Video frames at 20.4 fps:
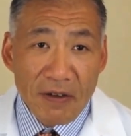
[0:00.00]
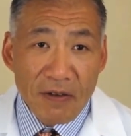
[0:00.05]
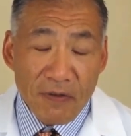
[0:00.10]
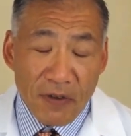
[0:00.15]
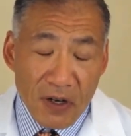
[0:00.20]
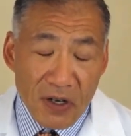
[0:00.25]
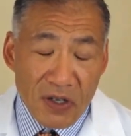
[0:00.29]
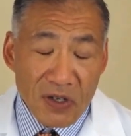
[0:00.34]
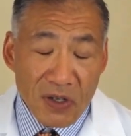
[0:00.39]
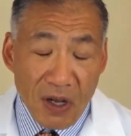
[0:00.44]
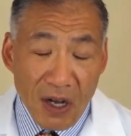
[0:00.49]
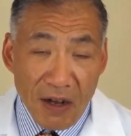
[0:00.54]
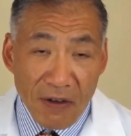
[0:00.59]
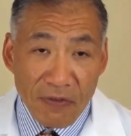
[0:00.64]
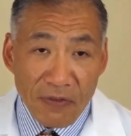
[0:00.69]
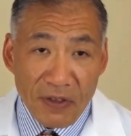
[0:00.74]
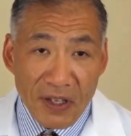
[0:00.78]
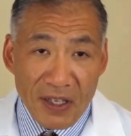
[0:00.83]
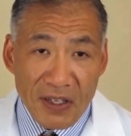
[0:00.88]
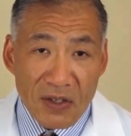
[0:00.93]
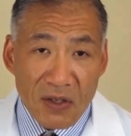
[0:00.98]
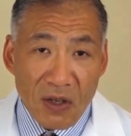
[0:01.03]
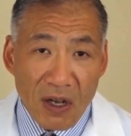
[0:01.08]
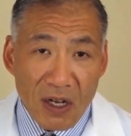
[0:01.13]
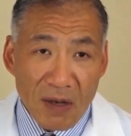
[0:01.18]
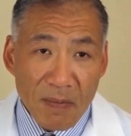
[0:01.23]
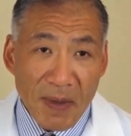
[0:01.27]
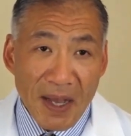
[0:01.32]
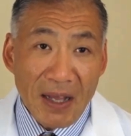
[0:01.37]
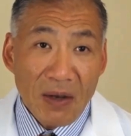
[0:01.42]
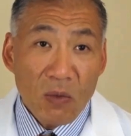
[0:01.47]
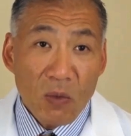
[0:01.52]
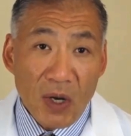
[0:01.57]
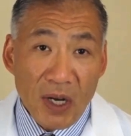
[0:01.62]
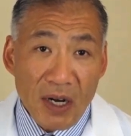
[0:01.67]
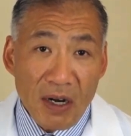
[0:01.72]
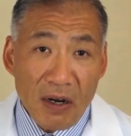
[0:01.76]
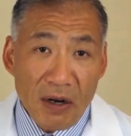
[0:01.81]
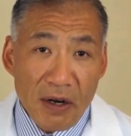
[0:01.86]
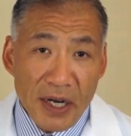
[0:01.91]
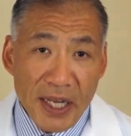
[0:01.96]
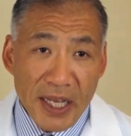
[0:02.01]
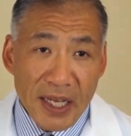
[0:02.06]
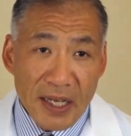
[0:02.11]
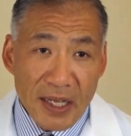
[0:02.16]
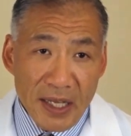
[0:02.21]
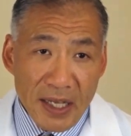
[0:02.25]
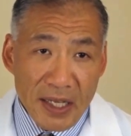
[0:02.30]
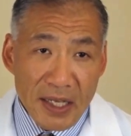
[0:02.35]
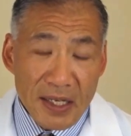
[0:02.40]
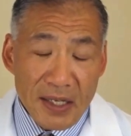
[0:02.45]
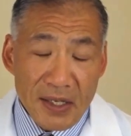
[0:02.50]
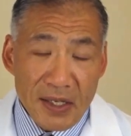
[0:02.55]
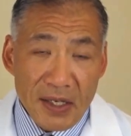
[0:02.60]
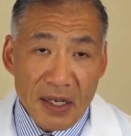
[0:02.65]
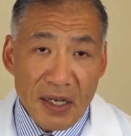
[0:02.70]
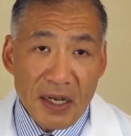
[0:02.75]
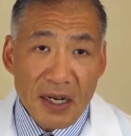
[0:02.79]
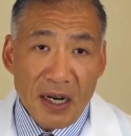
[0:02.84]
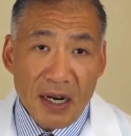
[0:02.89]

First off, let's talk about what a hernia is.